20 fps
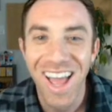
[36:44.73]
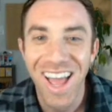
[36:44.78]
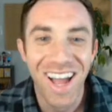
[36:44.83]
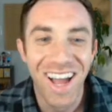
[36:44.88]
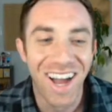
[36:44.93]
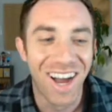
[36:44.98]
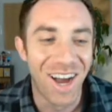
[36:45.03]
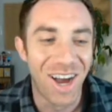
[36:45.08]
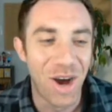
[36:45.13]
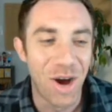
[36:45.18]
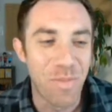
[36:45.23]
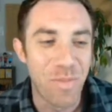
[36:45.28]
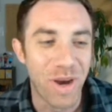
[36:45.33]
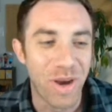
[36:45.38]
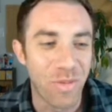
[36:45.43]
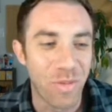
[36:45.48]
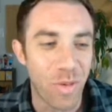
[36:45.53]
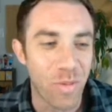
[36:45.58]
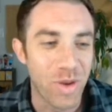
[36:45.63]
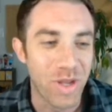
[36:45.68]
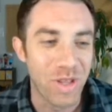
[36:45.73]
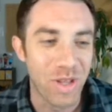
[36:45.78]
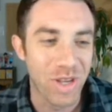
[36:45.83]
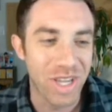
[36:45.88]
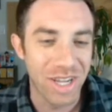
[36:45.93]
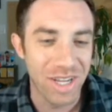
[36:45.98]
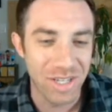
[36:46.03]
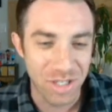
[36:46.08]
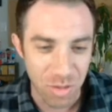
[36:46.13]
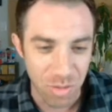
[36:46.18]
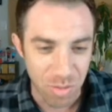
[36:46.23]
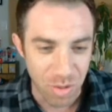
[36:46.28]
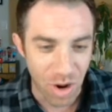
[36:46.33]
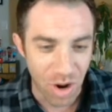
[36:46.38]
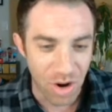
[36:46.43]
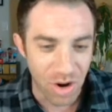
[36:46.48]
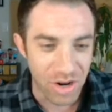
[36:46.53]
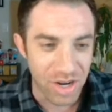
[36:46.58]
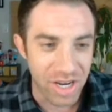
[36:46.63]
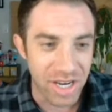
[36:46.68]
But when we look at
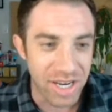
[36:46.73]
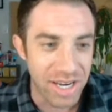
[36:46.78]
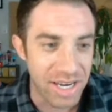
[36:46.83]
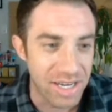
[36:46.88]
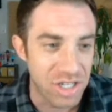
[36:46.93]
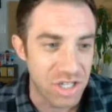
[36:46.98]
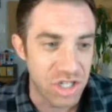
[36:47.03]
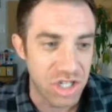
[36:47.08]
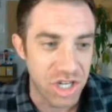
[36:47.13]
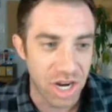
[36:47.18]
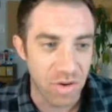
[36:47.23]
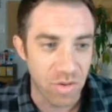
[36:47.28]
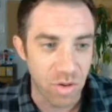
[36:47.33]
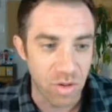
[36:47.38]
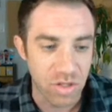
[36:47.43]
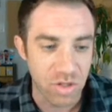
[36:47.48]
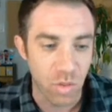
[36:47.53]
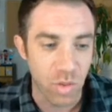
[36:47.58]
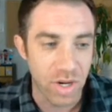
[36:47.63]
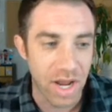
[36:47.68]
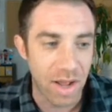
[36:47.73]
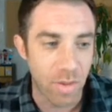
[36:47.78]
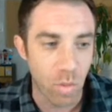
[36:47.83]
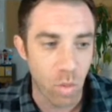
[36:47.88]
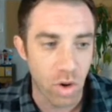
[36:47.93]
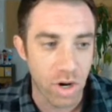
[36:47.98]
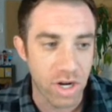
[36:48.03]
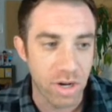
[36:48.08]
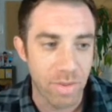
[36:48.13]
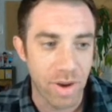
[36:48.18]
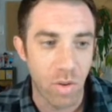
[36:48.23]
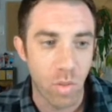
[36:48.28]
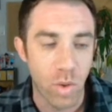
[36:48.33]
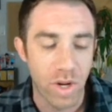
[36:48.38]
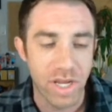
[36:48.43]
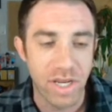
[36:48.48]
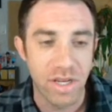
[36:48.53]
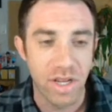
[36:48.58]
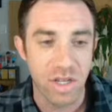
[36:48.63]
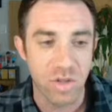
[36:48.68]
Jabari in general, so we're not worried about what
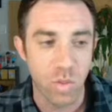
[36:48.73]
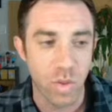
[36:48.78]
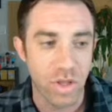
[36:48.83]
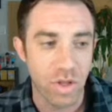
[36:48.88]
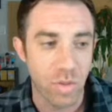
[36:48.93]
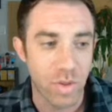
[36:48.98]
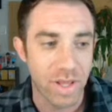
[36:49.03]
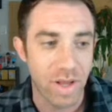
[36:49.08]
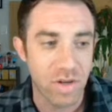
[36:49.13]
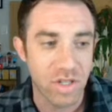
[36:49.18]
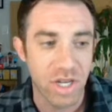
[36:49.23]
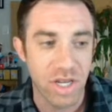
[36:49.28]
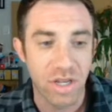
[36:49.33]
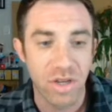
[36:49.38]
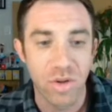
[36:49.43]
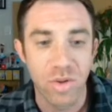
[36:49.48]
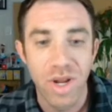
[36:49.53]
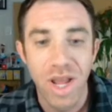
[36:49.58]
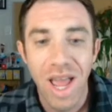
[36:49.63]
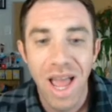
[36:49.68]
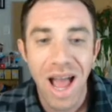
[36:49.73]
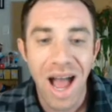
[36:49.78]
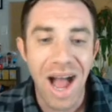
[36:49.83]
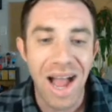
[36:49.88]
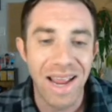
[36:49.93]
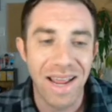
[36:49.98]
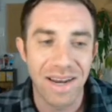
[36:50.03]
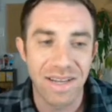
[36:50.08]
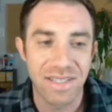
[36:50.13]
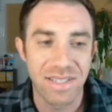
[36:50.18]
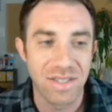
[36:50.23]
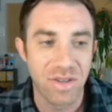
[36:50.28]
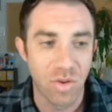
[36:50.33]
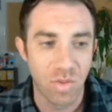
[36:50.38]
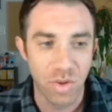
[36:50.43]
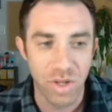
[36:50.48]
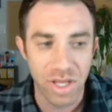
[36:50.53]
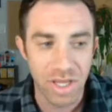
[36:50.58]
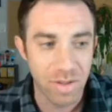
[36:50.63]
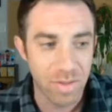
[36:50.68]
he does with or without Şengün. I honestly don't
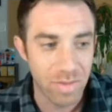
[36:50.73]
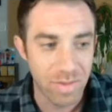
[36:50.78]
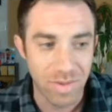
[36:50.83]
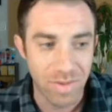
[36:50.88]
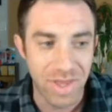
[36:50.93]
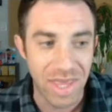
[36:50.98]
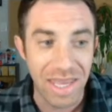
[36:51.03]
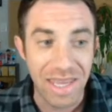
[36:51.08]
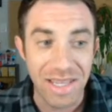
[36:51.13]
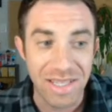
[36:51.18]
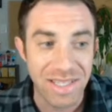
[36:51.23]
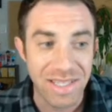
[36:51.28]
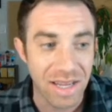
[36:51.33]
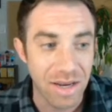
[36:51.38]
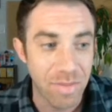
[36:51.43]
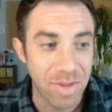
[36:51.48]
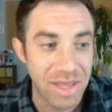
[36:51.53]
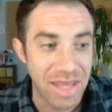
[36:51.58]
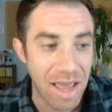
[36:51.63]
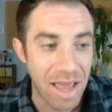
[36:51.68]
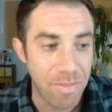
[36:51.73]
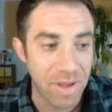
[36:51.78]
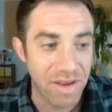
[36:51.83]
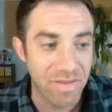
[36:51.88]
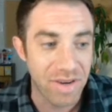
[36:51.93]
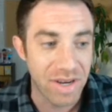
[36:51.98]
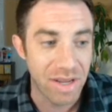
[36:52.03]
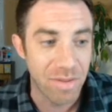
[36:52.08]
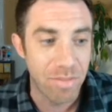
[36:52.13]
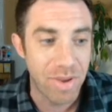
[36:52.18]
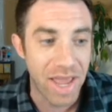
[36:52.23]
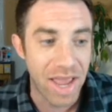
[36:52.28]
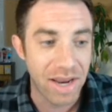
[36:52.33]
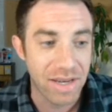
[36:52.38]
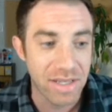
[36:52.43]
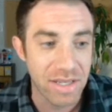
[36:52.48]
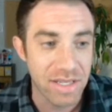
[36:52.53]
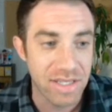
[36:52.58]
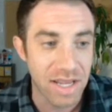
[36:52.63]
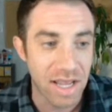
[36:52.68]
really think it's going to be that big of an
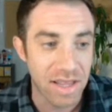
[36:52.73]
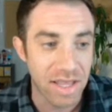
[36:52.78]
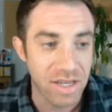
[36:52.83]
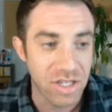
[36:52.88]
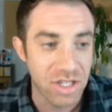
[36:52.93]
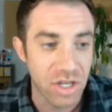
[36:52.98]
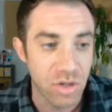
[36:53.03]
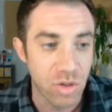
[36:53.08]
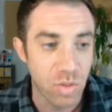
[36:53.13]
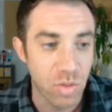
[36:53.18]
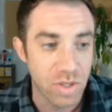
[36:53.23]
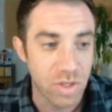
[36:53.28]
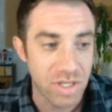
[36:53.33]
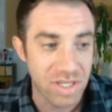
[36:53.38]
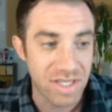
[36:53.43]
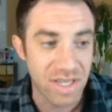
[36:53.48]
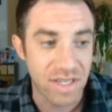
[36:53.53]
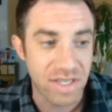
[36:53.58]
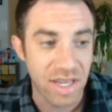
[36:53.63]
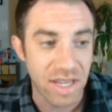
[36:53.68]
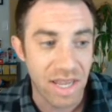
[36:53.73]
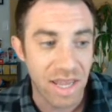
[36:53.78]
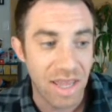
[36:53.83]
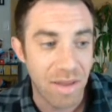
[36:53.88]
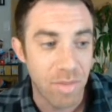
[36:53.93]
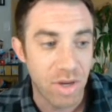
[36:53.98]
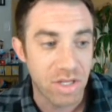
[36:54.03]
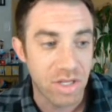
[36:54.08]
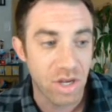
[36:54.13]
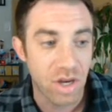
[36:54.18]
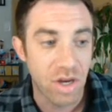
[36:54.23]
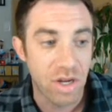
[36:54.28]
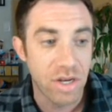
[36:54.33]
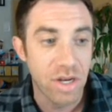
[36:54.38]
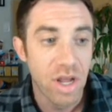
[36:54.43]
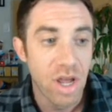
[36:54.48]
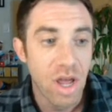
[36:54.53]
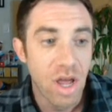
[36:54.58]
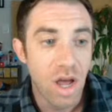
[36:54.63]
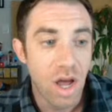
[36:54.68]
impact. It's not like Şengün was assisting him a ton.
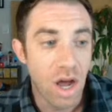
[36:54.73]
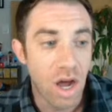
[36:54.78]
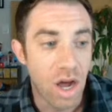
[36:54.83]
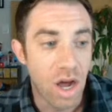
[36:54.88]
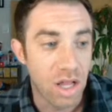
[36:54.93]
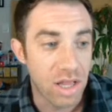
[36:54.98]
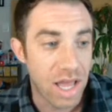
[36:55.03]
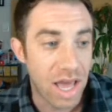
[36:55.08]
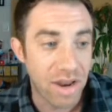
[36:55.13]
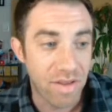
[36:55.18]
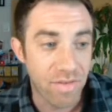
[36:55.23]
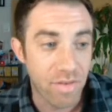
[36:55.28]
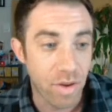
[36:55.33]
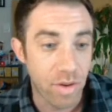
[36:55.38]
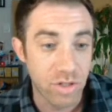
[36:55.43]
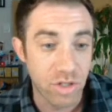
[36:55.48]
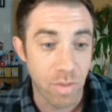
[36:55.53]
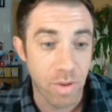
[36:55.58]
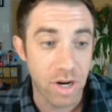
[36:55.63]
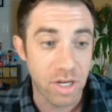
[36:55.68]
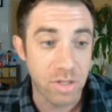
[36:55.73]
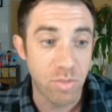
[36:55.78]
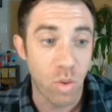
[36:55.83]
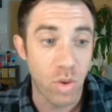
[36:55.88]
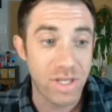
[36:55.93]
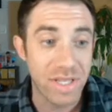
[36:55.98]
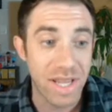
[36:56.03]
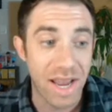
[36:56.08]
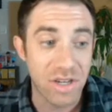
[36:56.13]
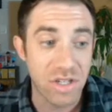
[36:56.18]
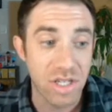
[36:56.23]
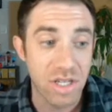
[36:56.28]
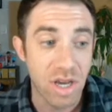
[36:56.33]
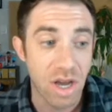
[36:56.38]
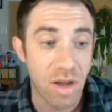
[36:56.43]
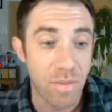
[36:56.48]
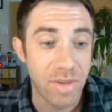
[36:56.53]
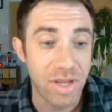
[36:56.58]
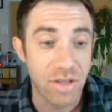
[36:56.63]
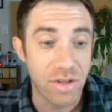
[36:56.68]
A lot of Jabari's points actually
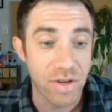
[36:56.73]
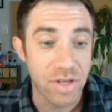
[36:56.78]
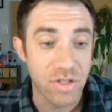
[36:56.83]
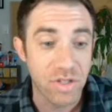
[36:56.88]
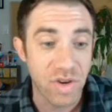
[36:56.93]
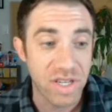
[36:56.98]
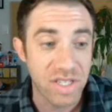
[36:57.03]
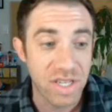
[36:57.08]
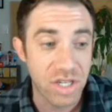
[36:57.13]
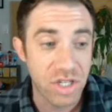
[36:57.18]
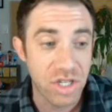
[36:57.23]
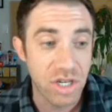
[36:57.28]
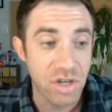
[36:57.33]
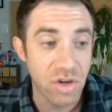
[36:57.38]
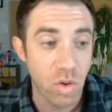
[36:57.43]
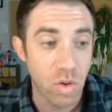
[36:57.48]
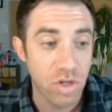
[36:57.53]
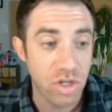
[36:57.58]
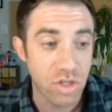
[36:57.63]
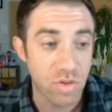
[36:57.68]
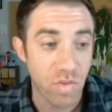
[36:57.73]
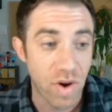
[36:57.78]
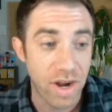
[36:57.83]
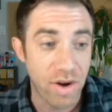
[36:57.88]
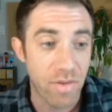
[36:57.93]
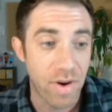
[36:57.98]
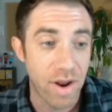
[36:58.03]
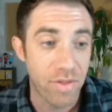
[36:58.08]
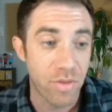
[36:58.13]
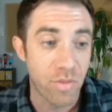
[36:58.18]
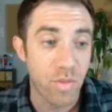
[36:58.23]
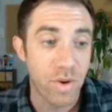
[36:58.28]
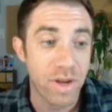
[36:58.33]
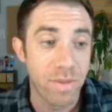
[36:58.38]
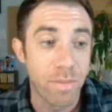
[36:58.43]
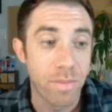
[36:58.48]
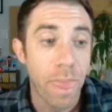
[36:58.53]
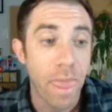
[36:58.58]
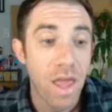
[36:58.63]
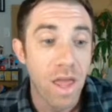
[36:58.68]
come either in transition or just right around the
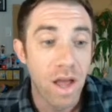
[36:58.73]
rim,